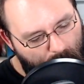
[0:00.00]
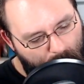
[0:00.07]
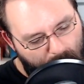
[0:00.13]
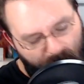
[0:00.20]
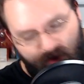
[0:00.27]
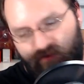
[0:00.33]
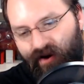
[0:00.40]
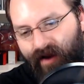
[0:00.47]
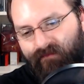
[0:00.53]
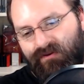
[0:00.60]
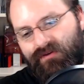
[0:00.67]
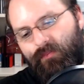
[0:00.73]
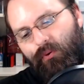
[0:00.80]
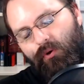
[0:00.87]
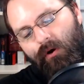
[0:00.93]
Better driver
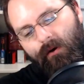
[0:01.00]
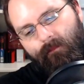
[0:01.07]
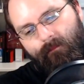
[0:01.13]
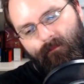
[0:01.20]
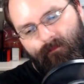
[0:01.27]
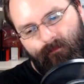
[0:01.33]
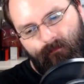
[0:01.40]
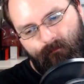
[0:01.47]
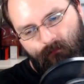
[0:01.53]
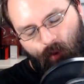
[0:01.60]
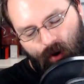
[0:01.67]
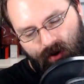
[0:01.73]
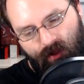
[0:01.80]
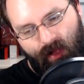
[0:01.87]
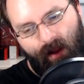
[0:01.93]
support, more
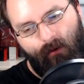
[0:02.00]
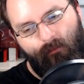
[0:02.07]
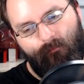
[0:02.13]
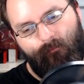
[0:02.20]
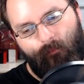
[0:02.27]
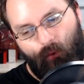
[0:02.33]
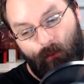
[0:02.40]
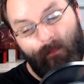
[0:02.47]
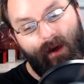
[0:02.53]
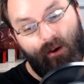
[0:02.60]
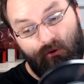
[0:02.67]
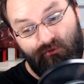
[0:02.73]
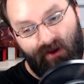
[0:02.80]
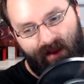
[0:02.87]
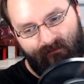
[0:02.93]
clout for better
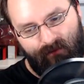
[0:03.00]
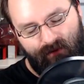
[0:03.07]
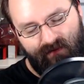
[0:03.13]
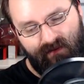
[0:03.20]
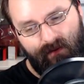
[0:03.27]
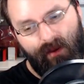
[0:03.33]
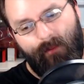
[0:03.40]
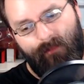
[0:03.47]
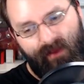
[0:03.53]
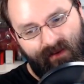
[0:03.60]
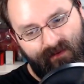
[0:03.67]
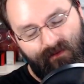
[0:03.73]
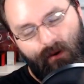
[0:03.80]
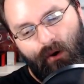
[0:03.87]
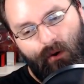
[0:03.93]
drivers,
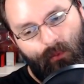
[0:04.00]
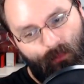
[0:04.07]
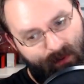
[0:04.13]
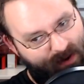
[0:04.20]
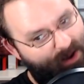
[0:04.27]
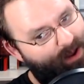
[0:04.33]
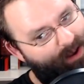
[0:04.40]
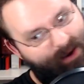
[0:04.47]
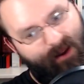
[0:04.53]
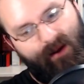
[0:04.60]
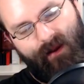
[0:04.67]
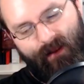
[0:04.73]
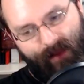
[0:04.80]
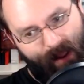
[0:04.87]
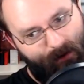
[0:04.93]
because we're not,
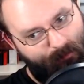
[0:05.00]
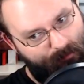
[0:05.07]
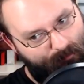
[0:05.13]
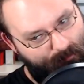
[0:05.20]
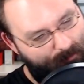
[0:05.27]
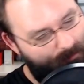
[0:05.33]
not how